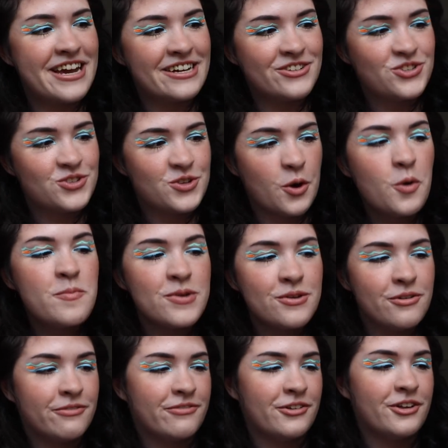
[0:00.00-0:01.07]
That is so
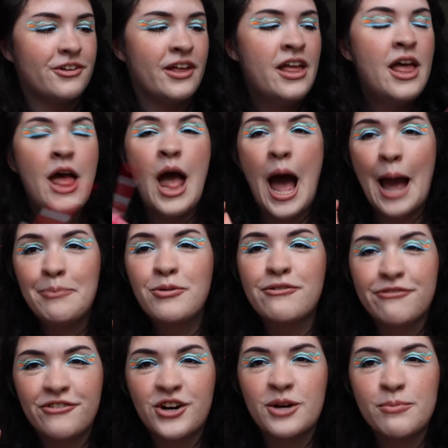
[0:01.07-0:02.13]
beautiful. I
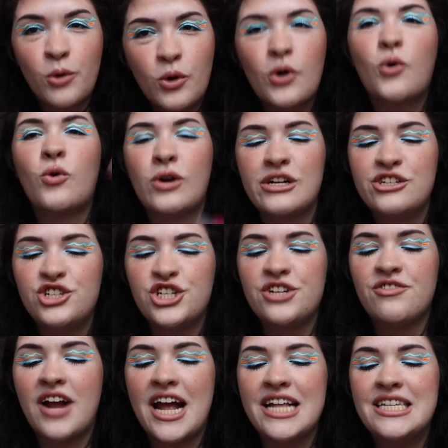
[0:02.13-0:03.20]
prefer more
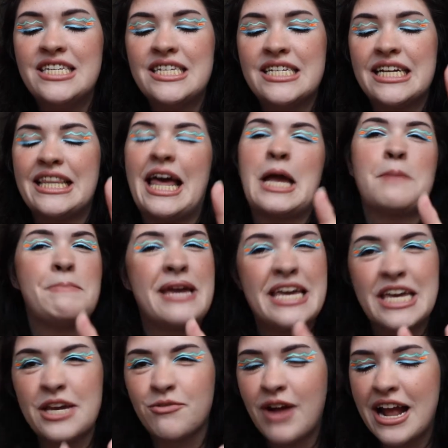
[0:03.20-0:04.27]
orangey reds to like
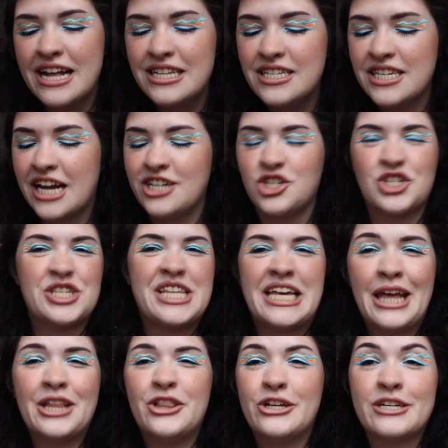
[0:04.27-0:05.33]
pinky reds. I just
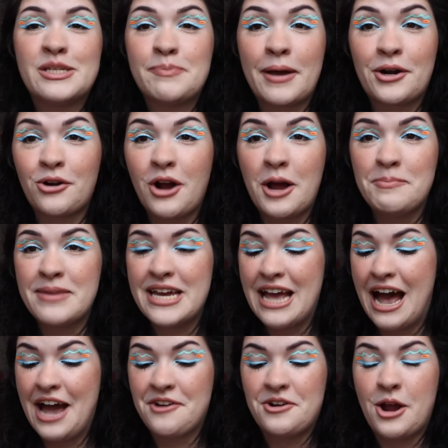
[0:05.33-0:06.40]
think it looks better on me.
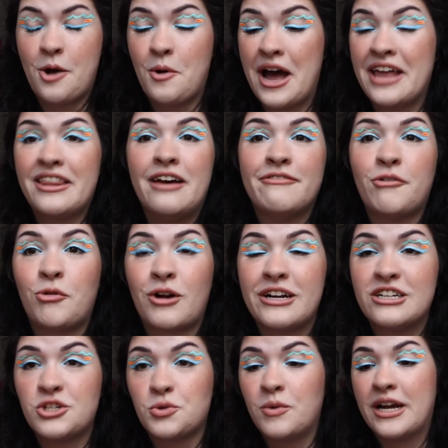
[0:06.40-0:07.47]
I don't know. I love
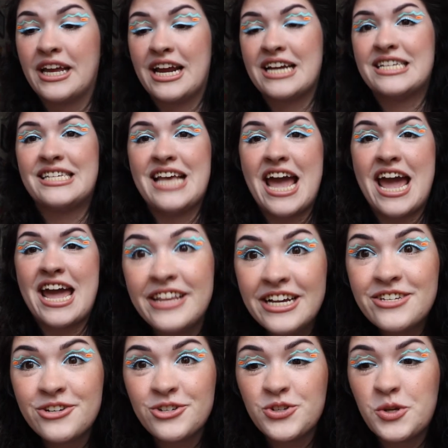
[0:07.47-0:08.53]
orange. What can I say?
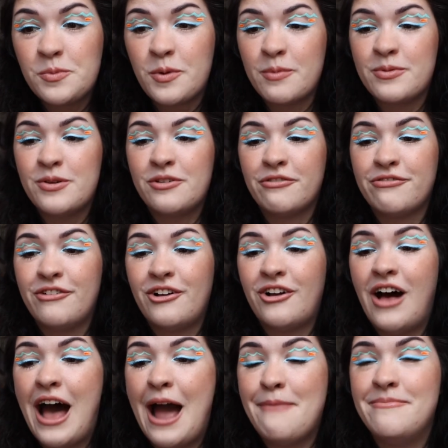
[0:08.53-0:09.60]
These are super beautiful.
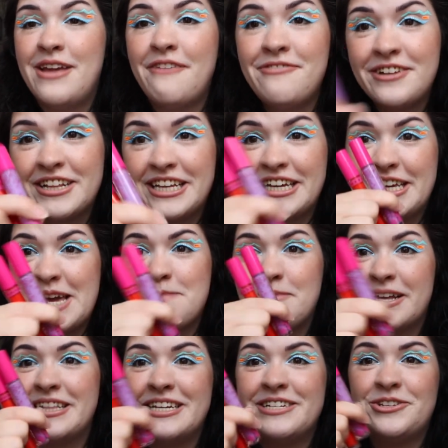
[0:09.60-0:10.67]
I'm definitely
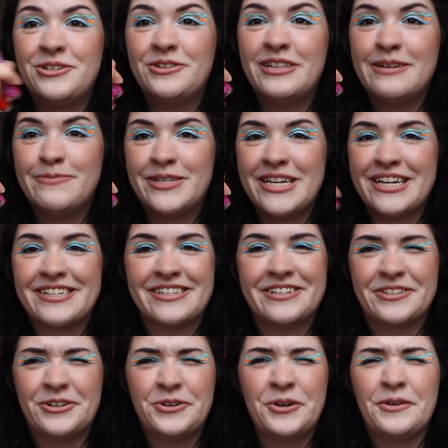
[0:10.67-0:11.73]
keeping these two lipsticks
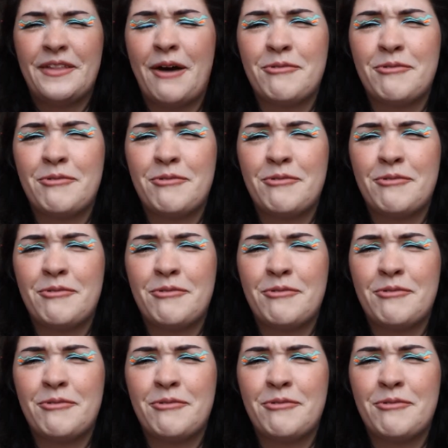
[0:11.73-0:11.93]
because they're new.